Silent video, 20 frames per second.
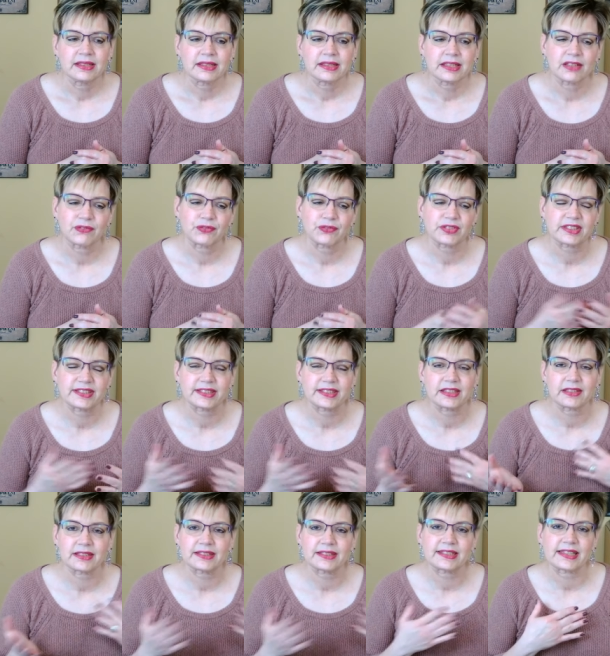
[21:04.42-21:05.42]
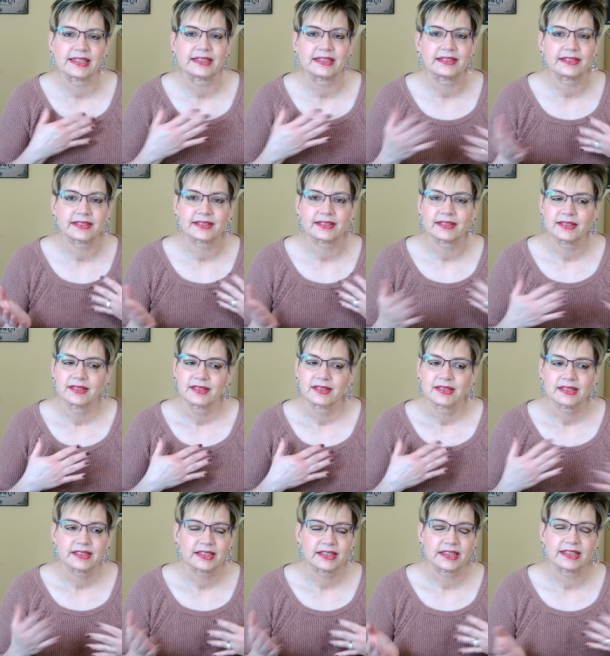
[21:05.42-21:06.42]
it facilitates
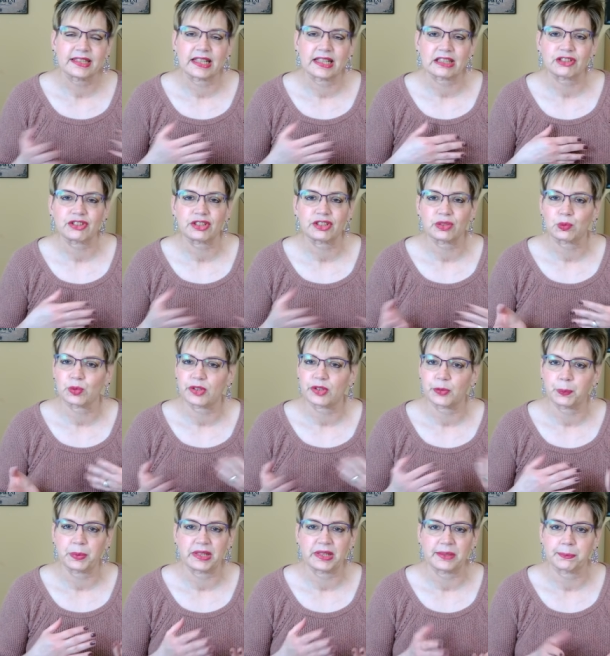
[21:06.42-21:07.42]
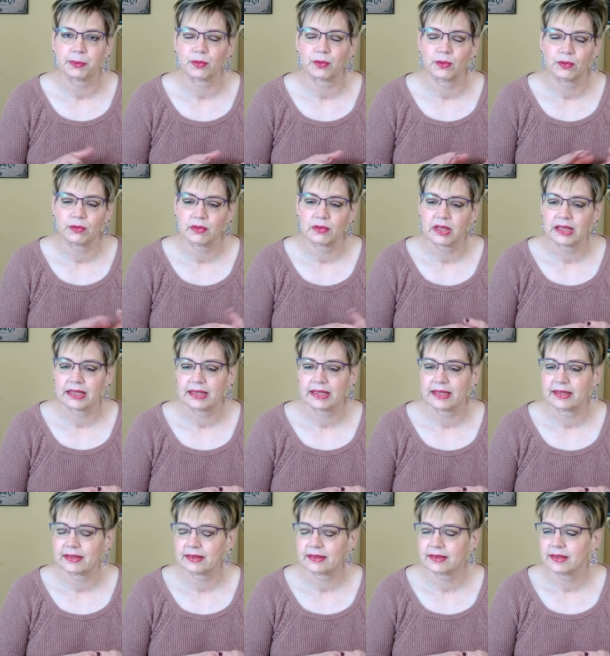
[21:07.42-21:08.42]
connection with people
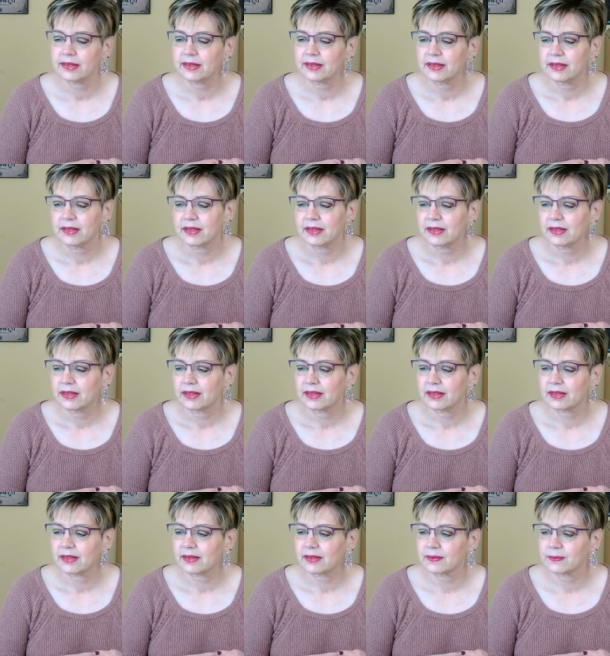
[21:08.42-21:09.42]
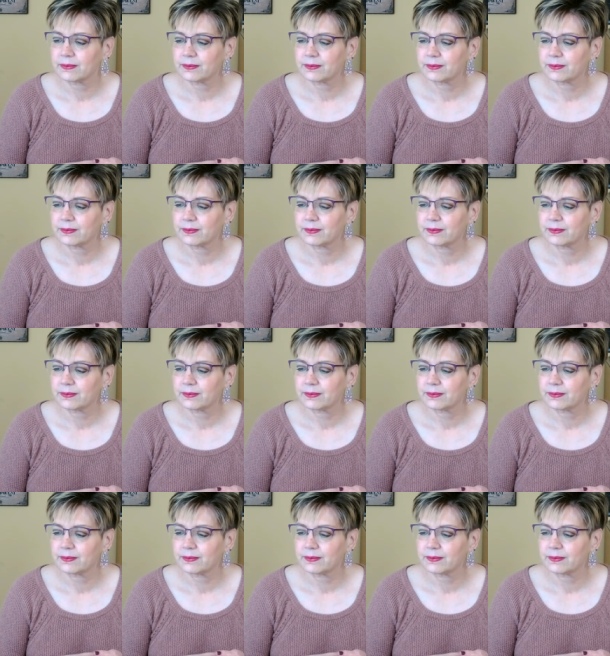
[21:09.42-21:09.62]
and, um,